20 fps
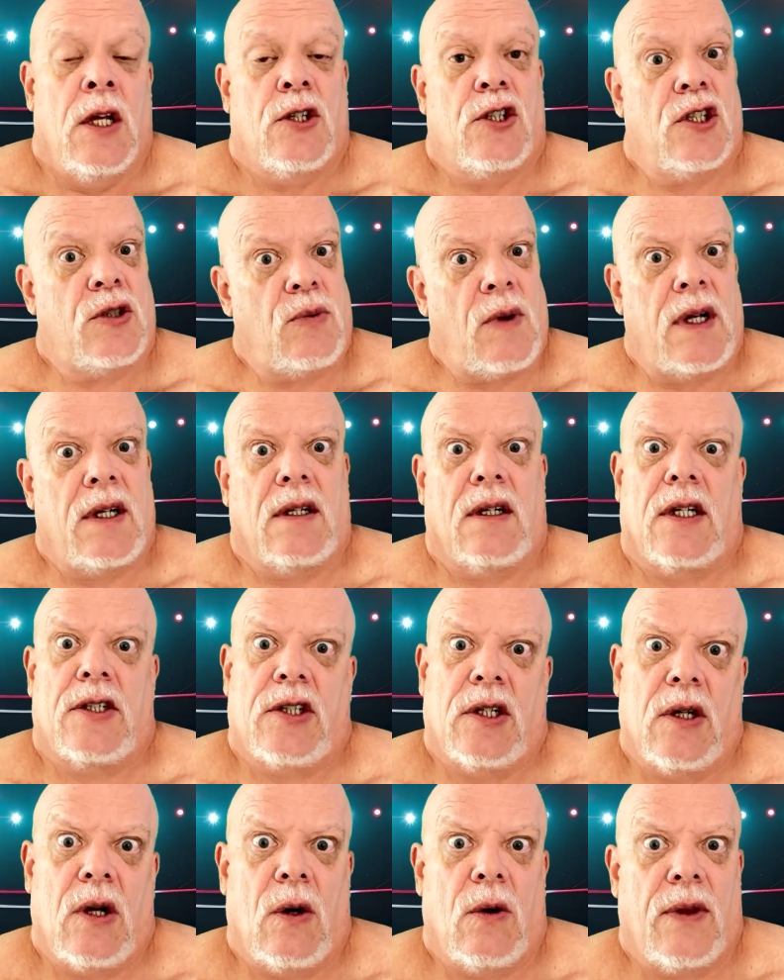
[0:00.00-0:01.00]
Just wanted to
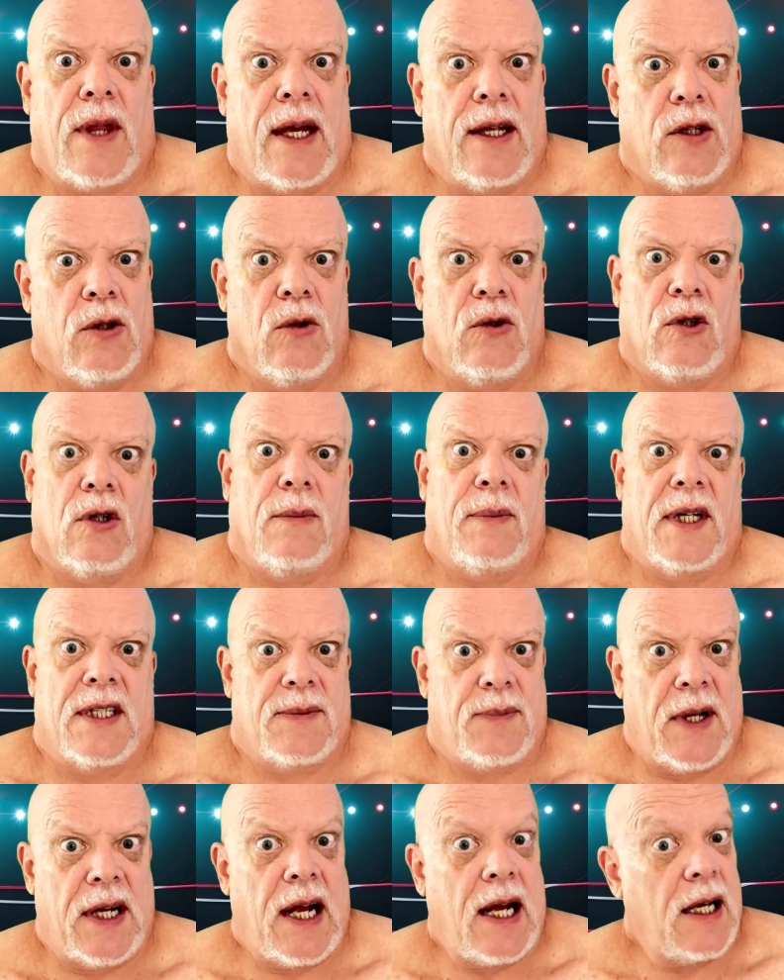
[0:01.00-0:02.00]
let you know that YouTube
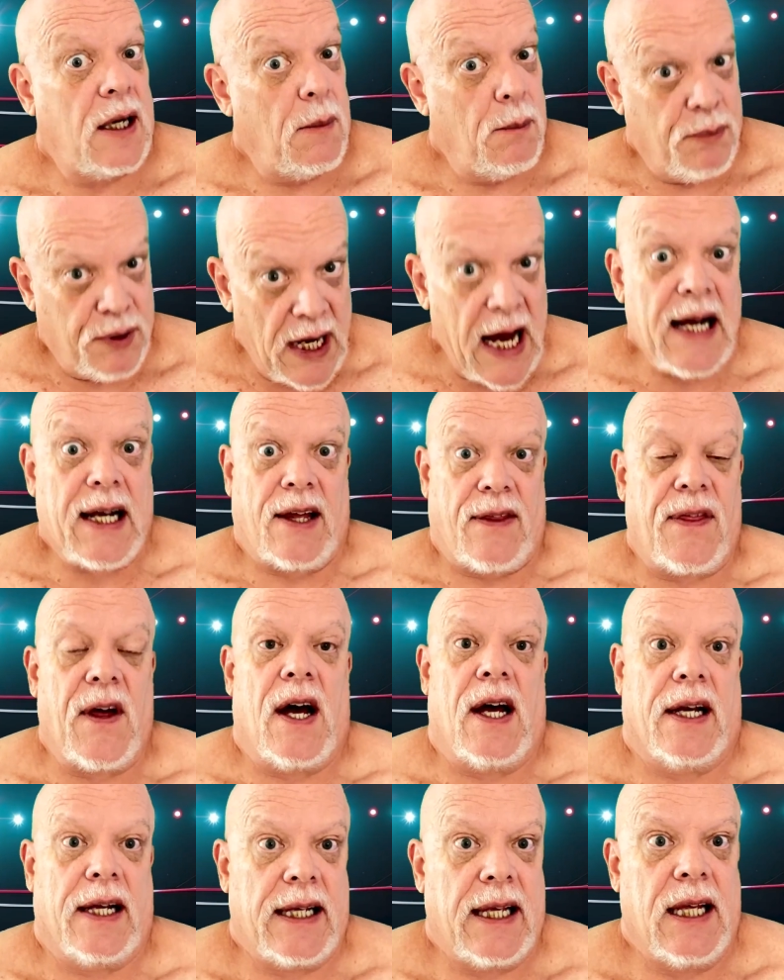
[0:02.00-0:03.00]
has been on a
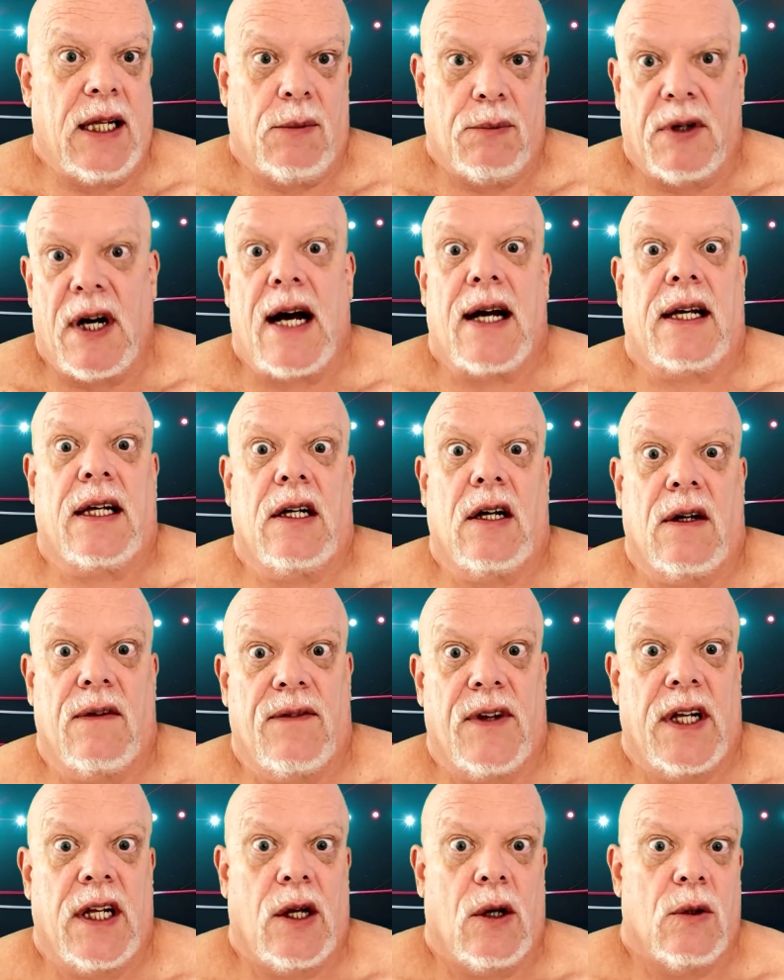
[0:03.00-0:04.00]
blockathon again, blocking our
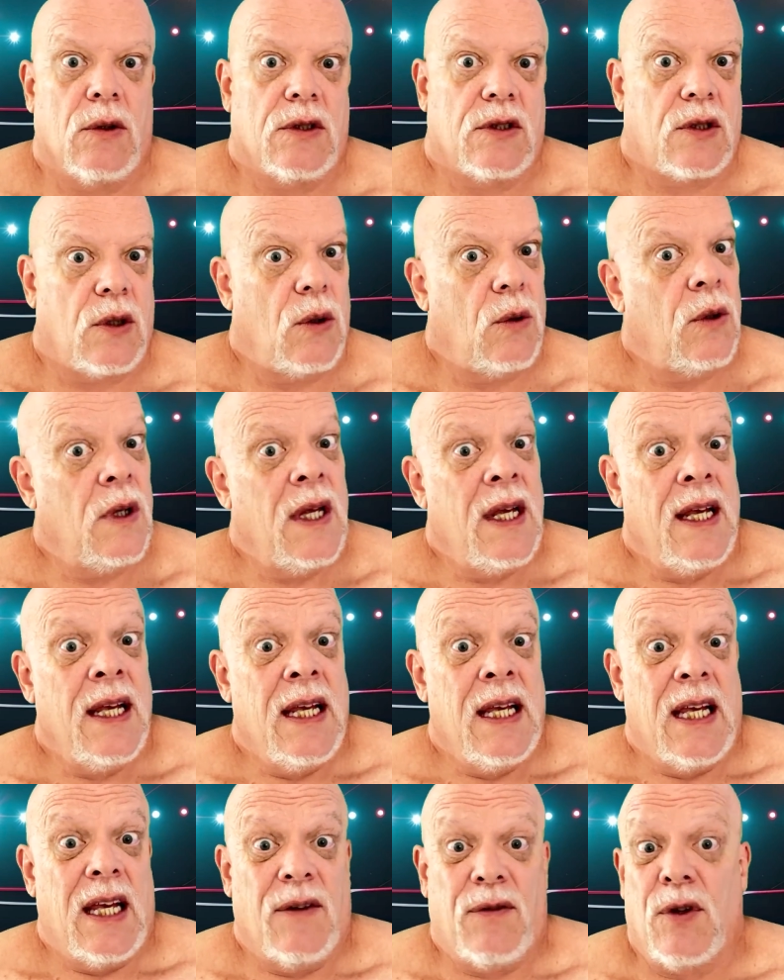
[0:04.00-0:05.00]
videos. So
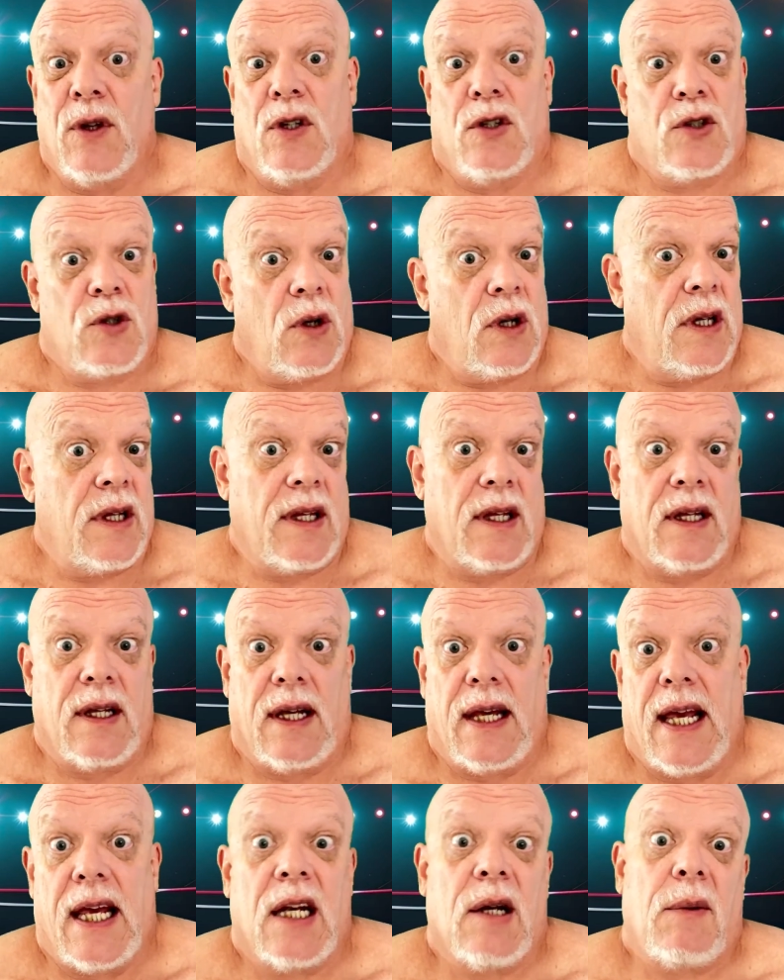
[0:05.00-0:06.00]
if you enjoy
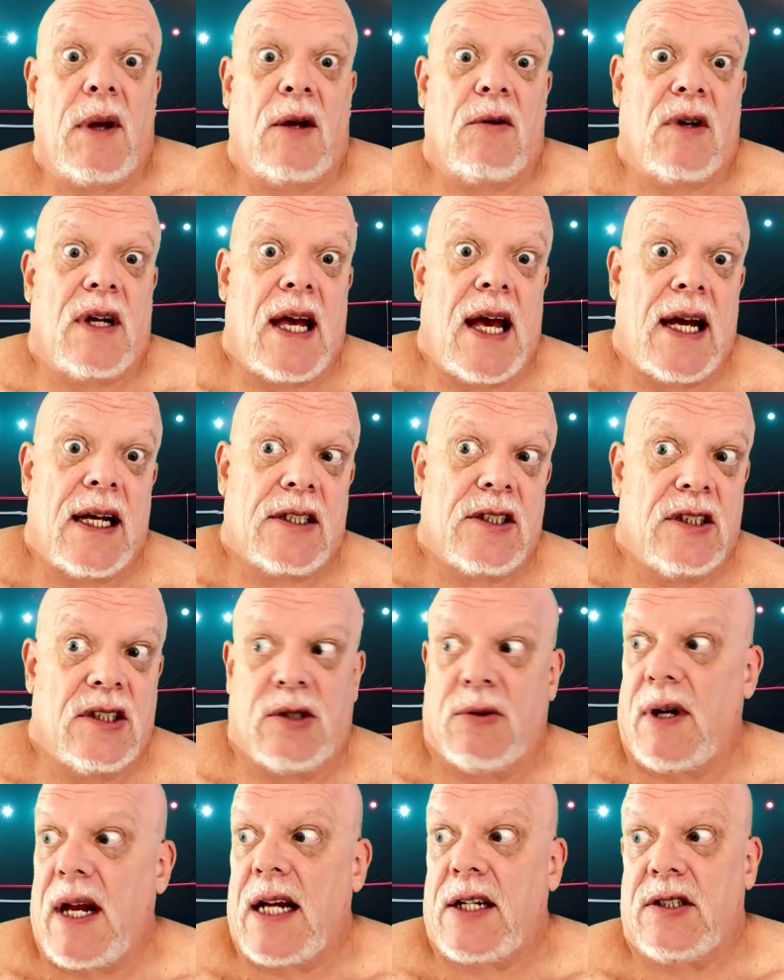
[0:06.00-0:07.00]
the anime
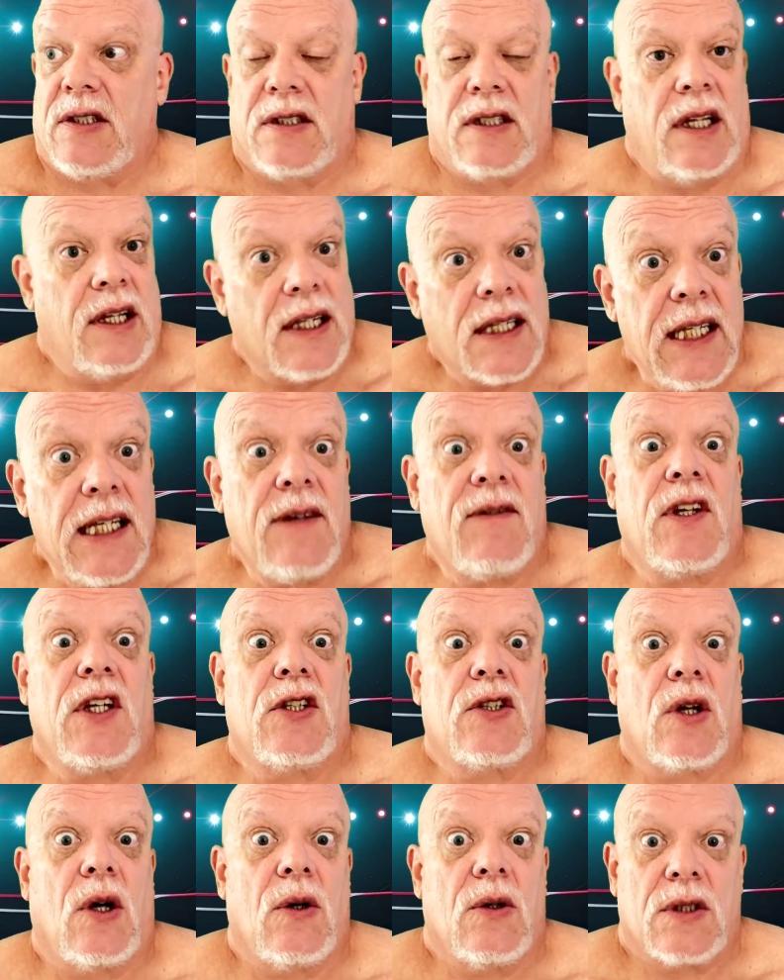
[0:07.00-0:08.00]
reactions, the reactions to the
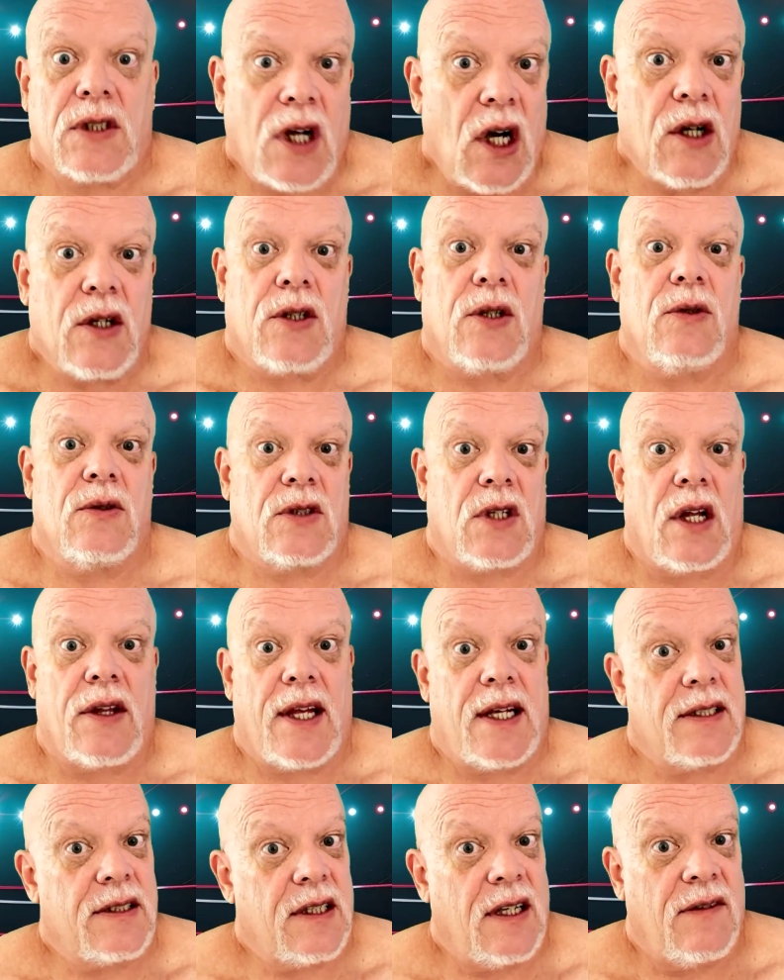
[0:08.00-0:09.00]
TV shows, cartoons, all
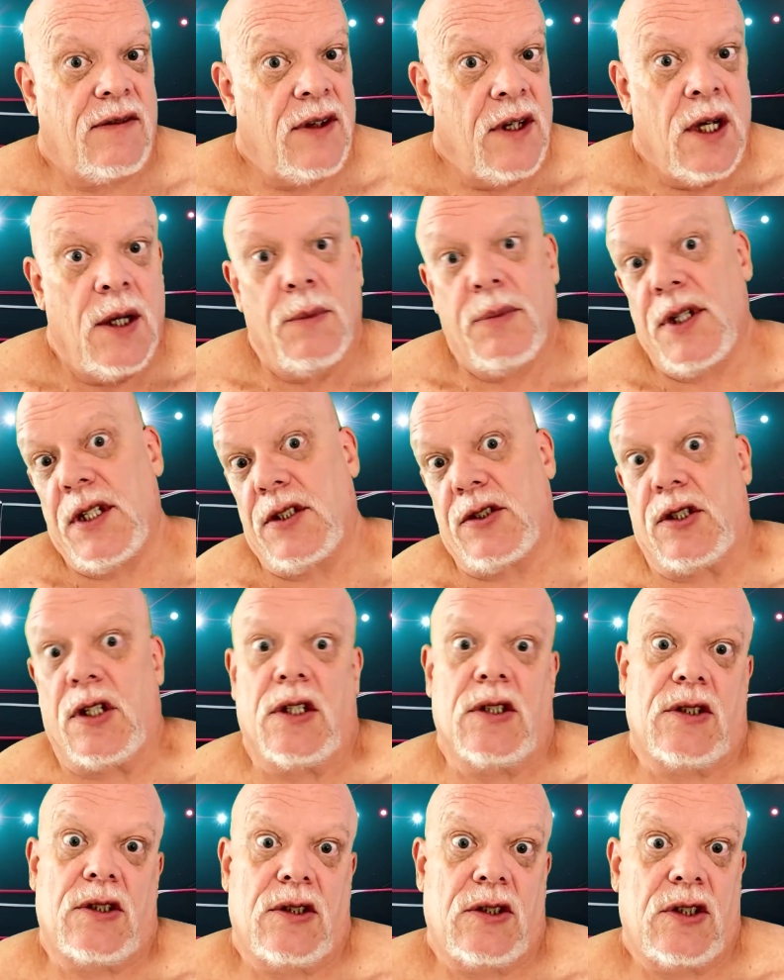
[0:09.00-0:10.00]
that stuff, please
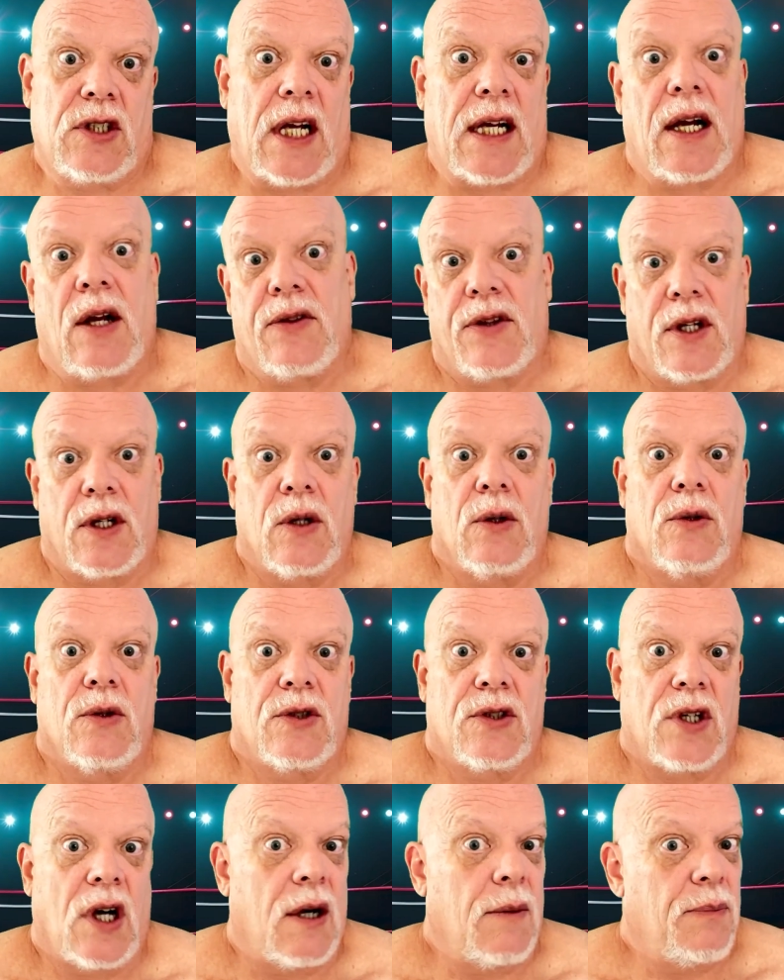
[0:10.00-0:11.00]
just check out The
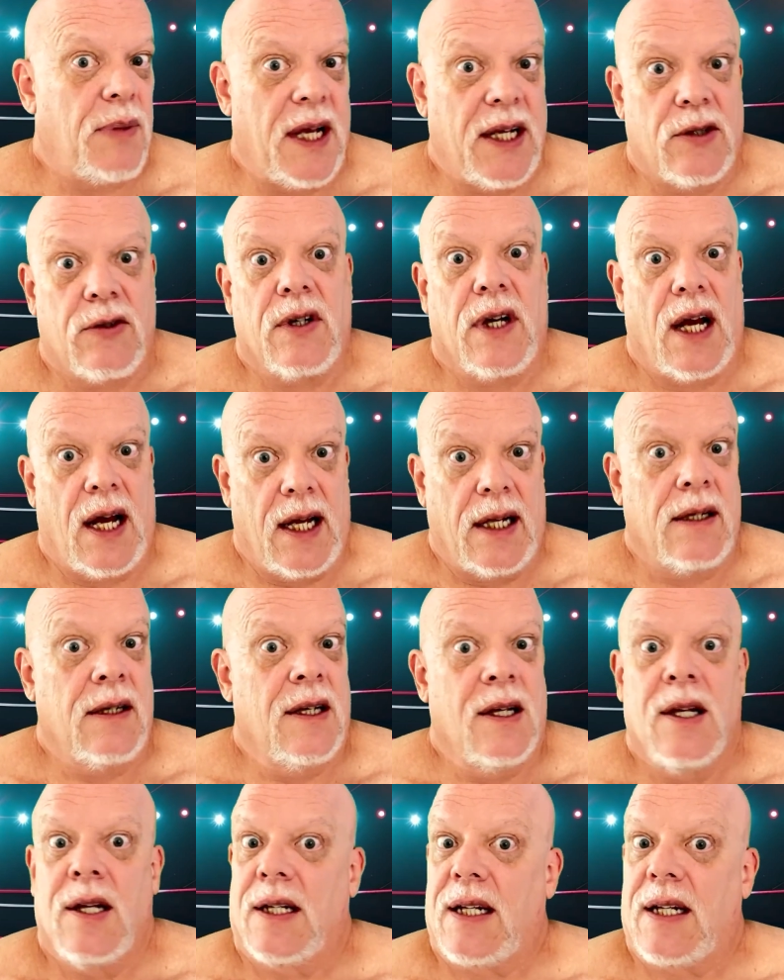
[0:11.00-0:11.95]
Goosh, our Patreon.